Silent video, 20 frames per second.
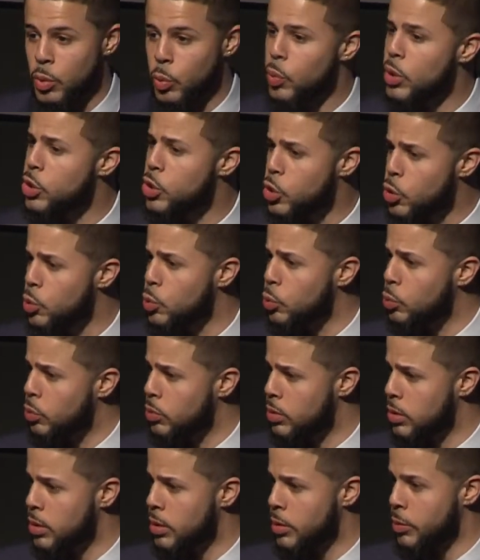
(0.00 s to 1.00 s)
we choose
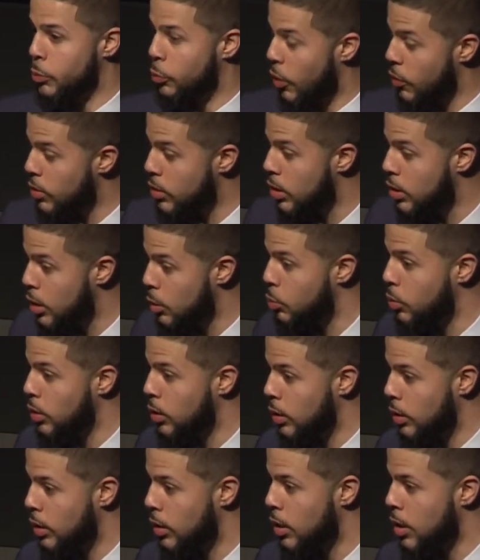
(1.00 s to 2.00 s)
very
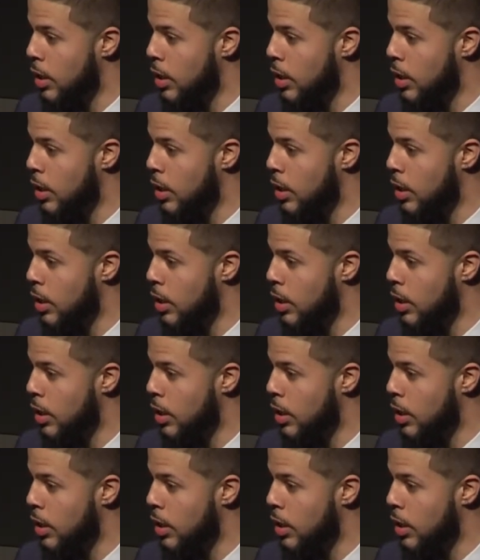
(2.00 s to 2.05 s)
deliberately